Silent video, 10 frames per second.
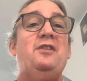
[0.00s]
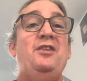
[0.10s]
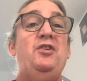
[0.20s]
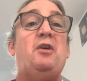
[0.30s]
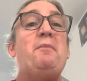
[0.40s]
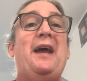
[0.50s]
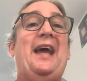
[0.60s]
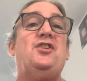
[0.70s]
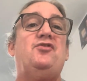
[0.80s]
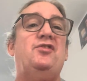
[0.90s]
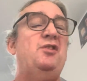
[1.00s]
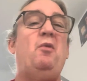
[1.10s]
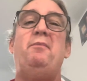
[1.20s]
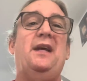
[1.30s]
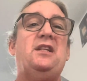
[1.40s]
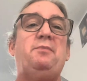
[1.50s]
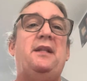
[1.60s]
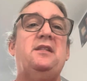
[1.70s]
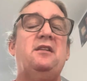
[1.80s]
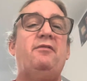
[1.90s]
you can buy extras, and it won't be
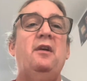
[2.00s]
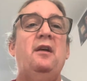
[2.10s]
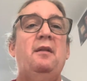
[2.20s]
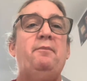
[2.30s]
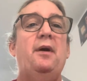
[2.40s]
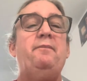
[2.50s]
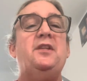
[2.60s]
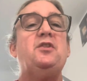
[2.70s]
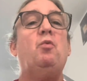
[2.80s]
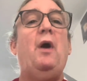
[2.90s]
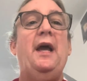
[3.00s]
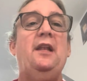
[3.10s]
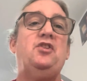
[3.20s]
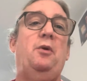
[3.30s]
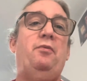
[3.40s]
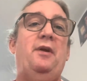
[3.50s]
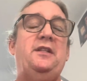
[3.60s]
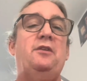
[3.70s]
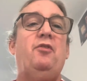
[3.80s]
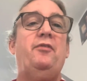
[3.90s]
expensive. But it's a wireless
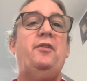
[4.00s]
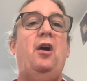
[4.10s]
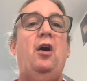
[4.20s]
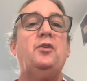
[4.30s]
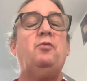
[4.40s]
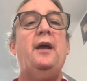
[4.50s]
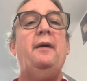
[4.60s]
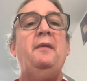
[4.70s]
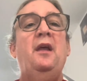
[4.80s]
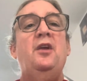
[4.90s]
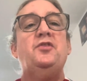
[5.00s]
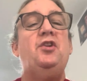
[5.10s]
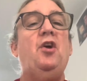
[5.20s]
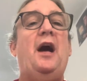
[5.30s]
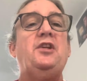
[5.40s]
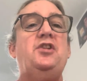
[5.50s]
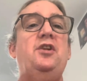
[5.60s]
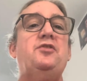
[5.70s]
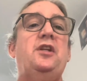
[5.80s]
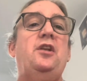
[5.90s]
operated rather than a hard wire. So you're not actually
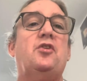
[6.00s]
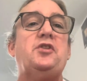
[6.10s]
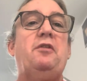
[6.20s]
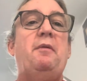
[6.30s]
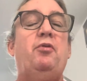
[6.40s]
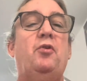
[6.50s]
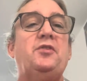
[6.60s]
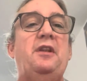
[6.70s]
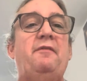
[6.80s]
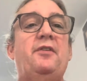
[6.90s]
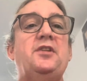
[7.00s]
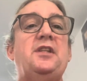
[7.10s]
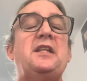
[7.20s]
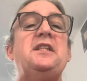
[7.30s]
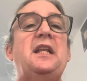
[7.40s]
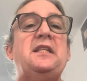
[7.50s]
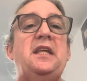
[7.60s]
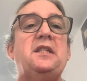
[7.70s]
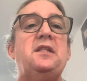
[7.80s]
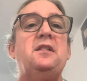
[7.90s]
using the auxiliary port of the inverter. That still
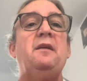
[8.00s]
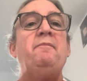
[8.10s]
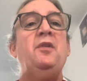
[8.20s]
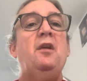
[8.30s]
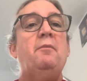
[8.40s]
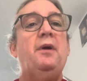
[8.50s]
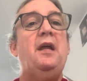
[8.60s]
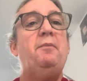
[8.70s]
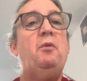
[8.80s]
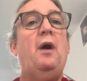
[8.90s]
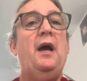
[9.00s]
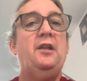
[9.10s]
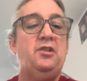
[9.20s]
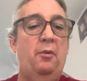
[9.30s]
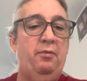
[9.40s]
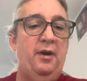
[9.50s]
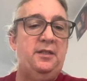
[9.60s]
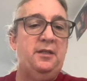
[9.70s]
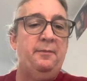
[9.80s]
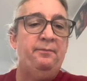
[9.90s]
exists, but it'll be wireless operated.